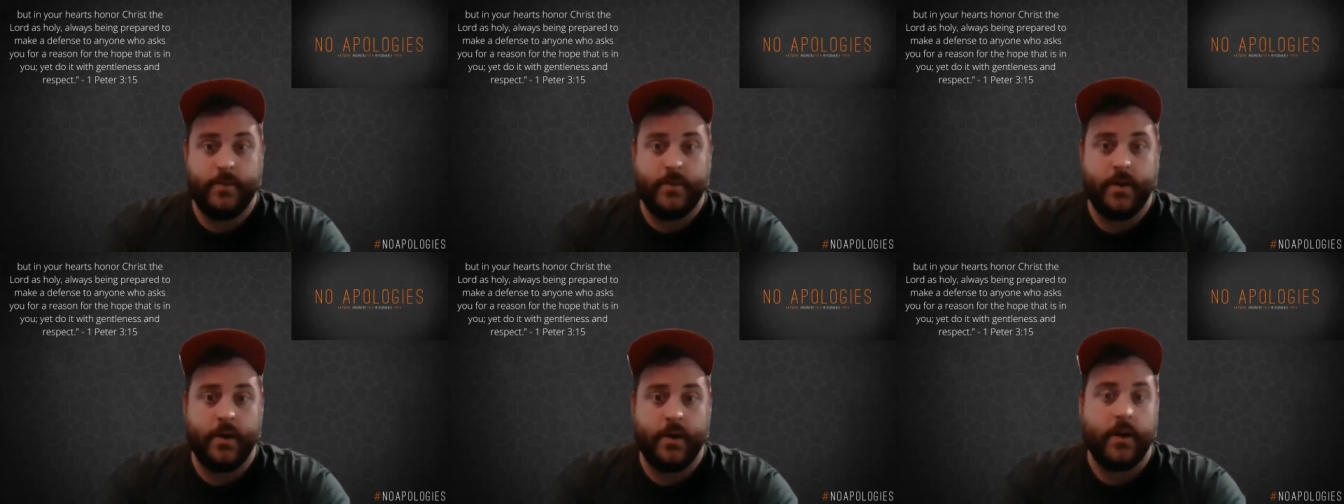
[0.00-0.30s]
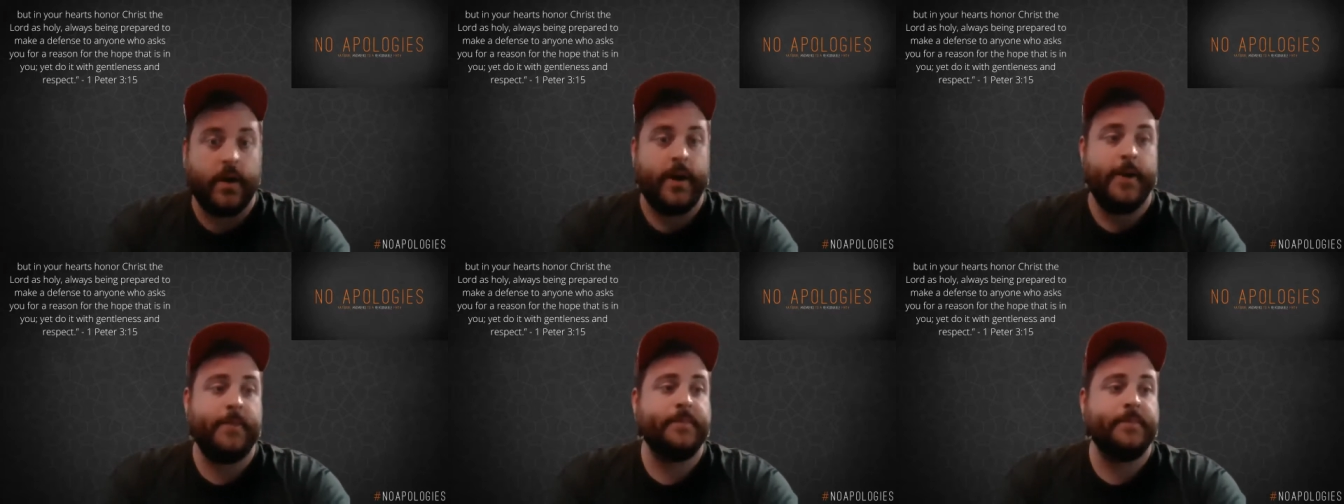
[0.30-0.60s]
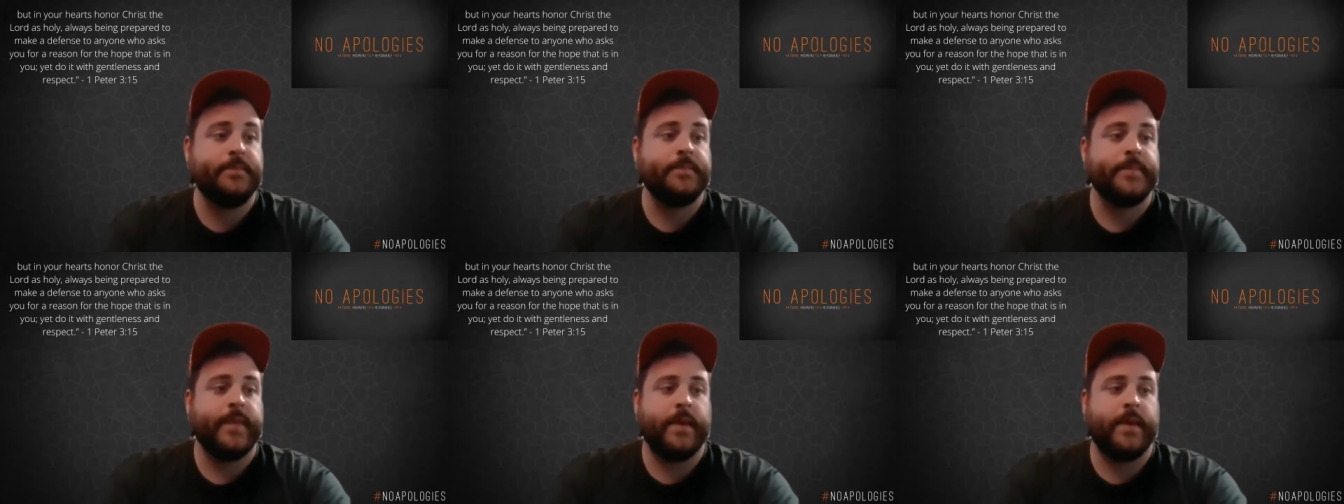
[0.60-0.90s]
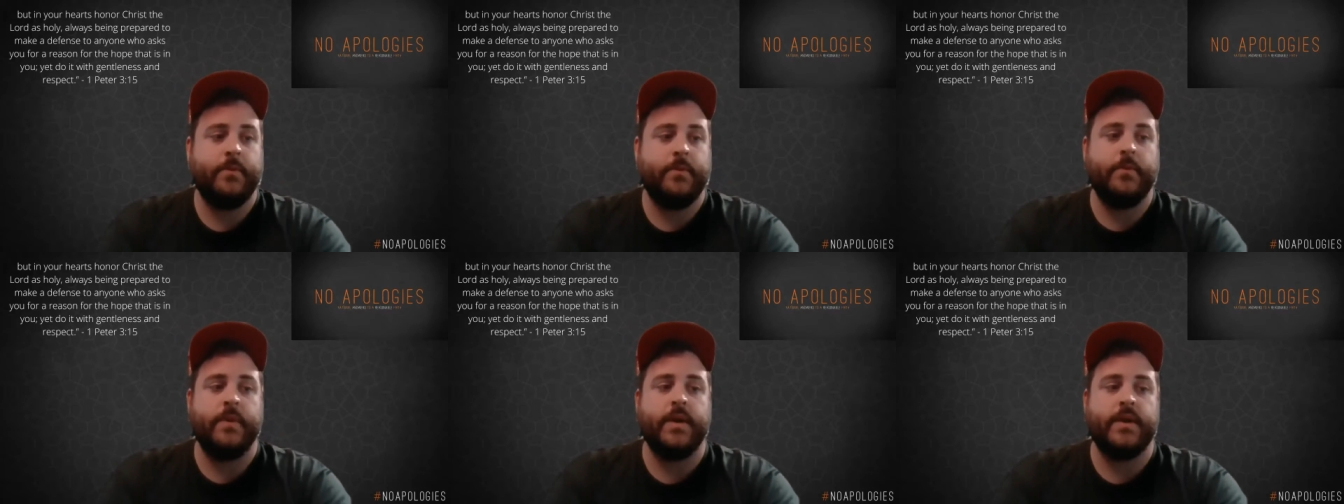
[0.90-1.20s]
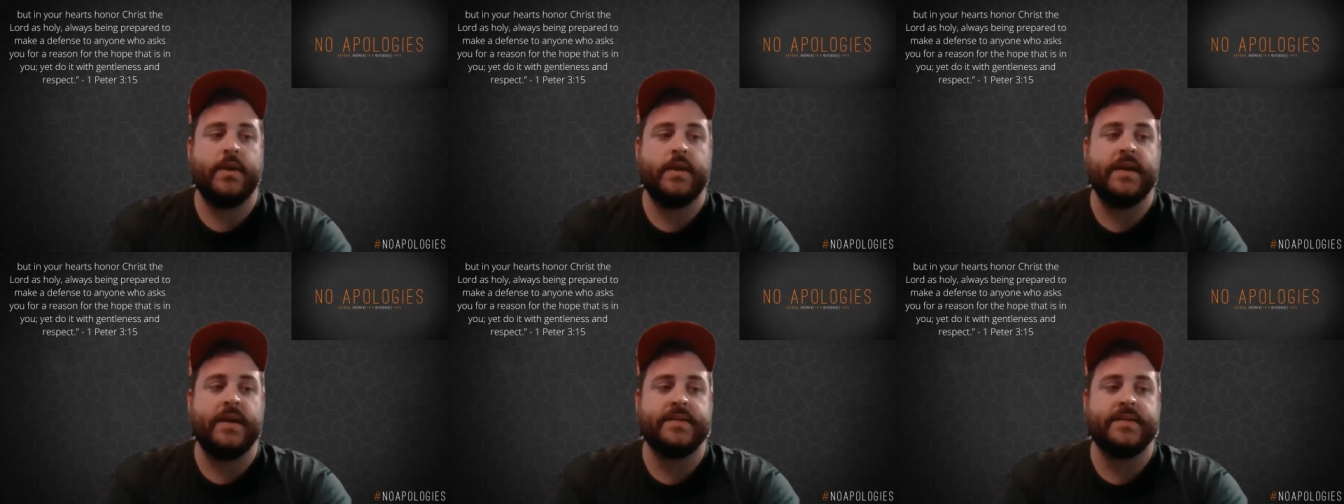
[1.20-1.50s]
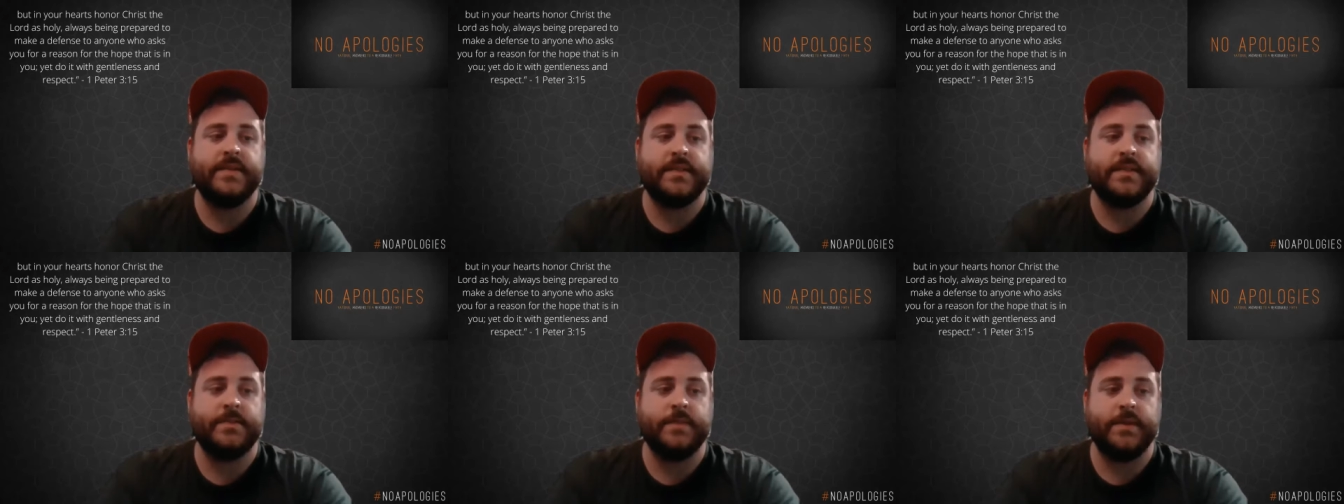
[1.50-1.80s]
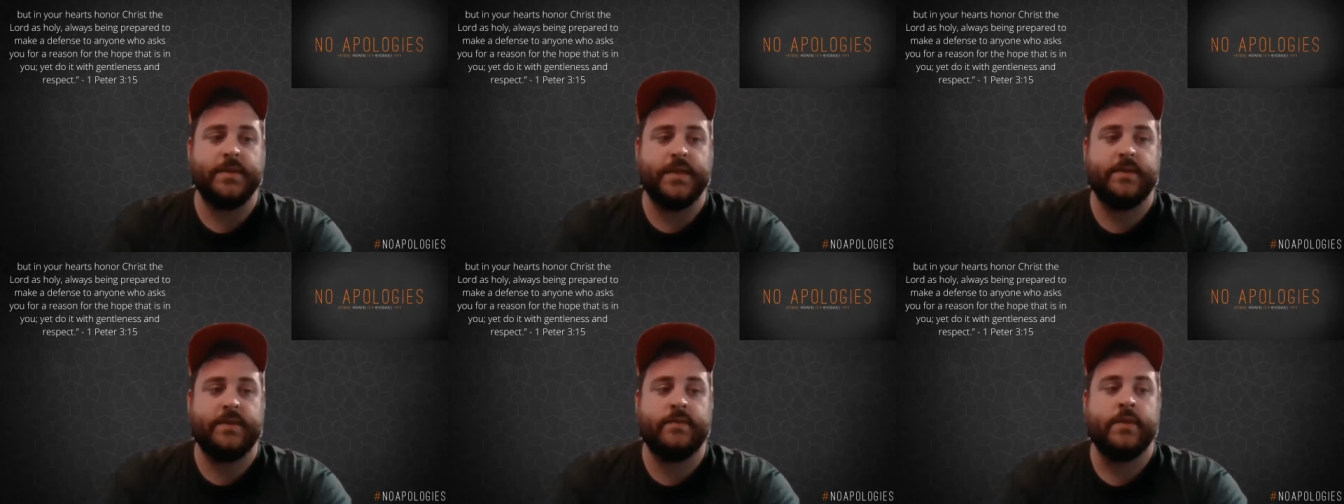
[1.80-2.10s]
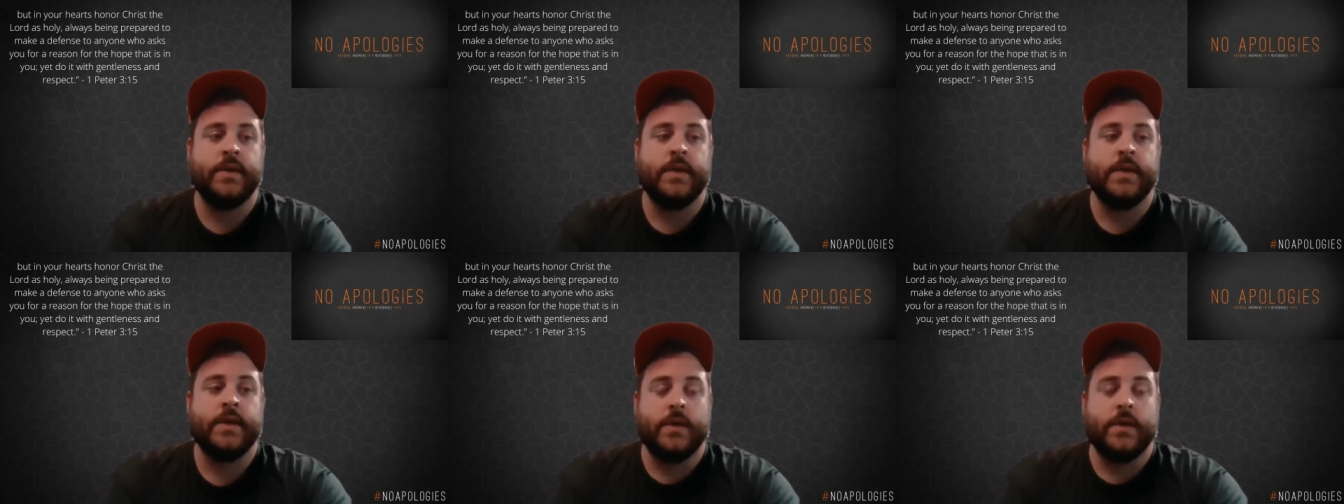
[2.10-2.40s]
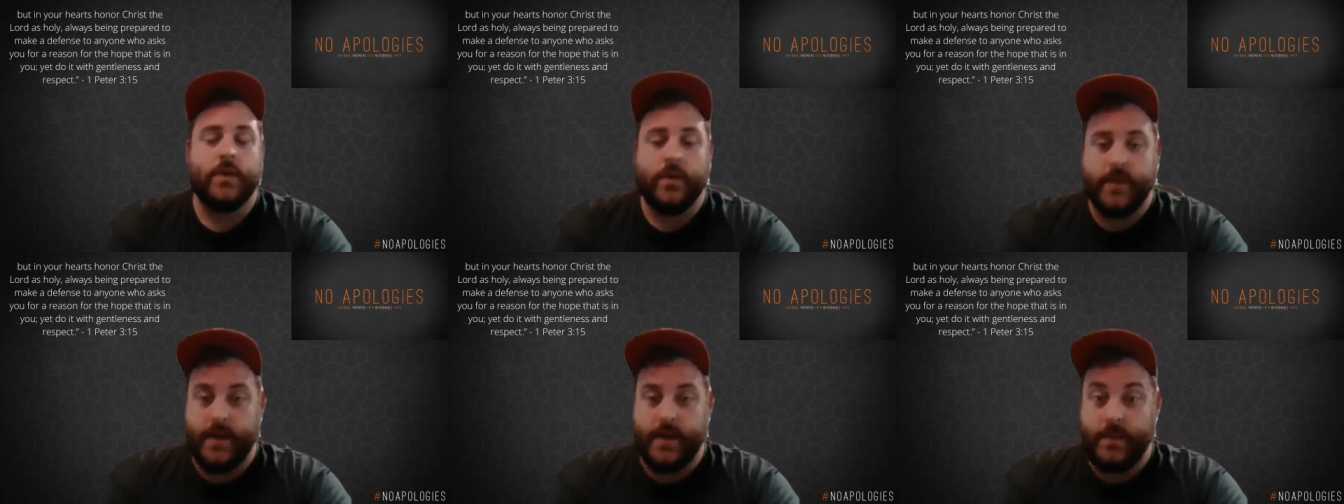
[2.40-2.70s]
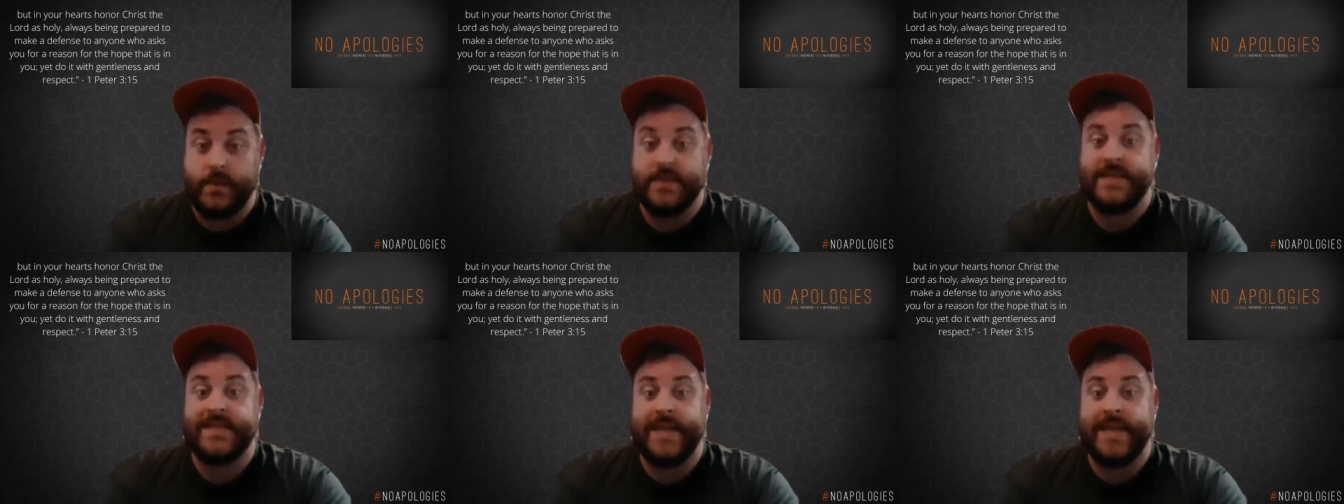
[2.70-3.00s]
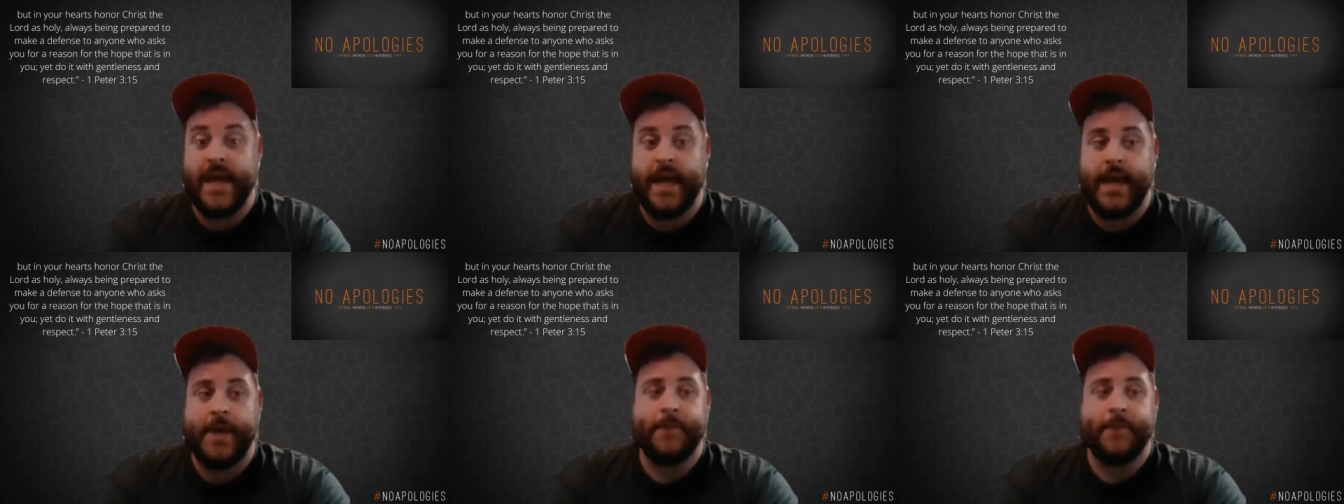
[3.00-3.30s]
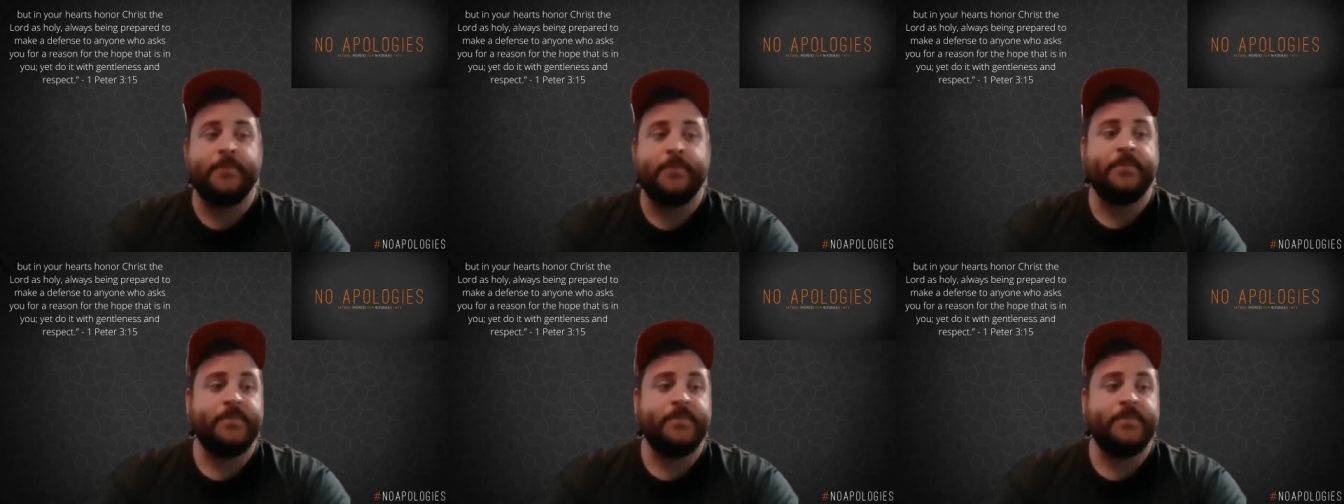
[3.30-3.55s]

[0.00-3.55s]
All right. I Remember, agnostics believe, or they would say,